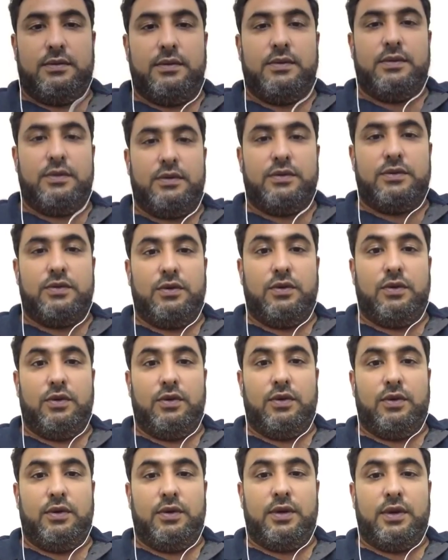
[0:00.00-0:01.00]

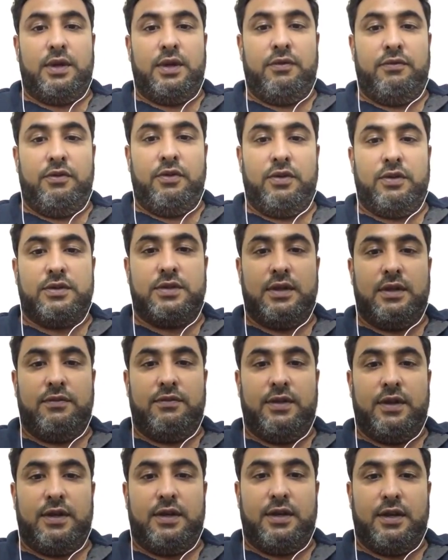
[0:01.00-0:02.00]
So, give yourself
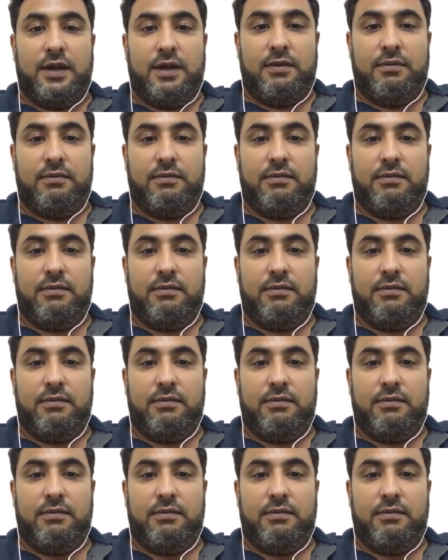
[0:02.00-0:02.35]
that time.